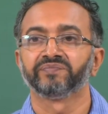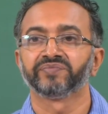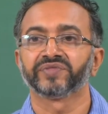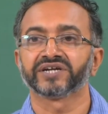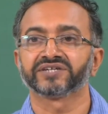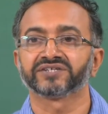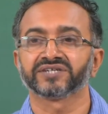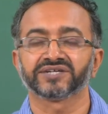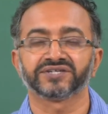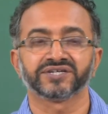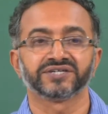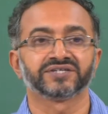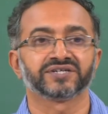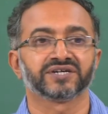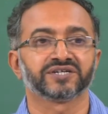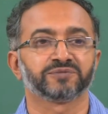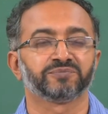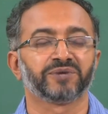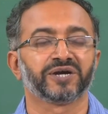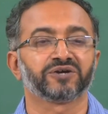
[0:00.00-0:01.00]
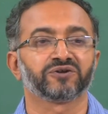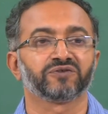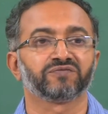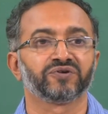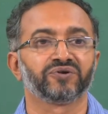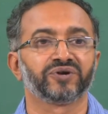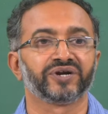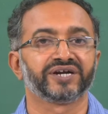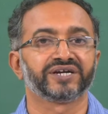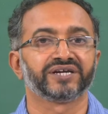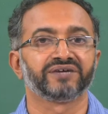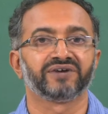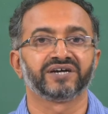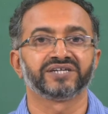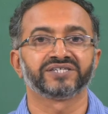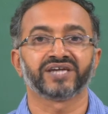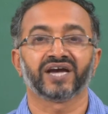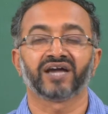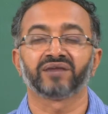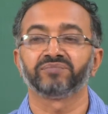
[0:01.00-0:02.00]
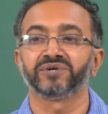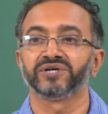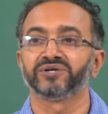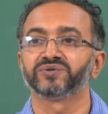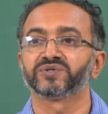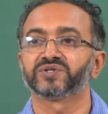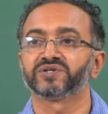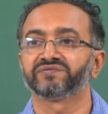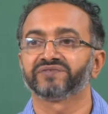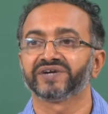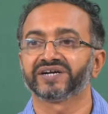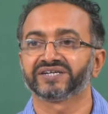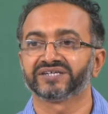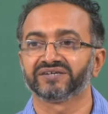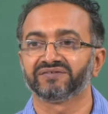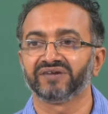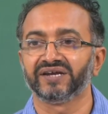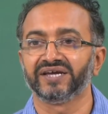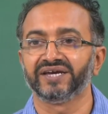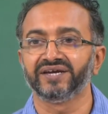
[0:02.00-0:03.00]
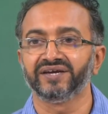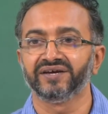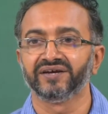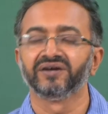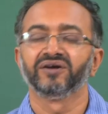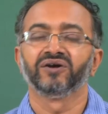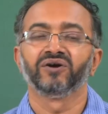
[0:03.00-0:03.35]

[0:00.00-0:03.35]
that such and such microfluidic device can be used effectively,